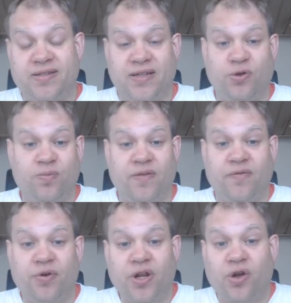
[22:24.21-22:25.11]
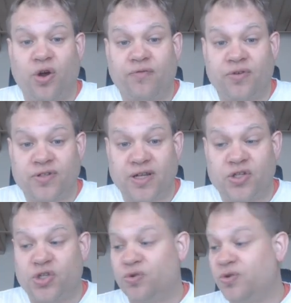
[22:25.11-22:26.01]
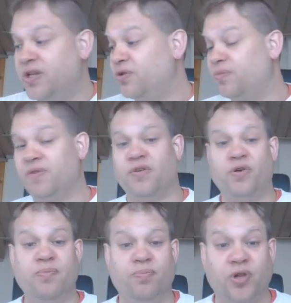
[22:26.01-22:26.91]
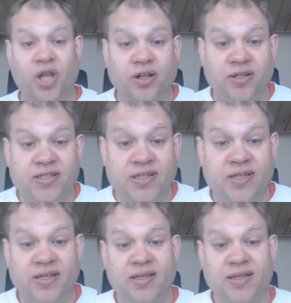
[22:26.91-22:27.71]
He could be very confrontational, he could be very blunt,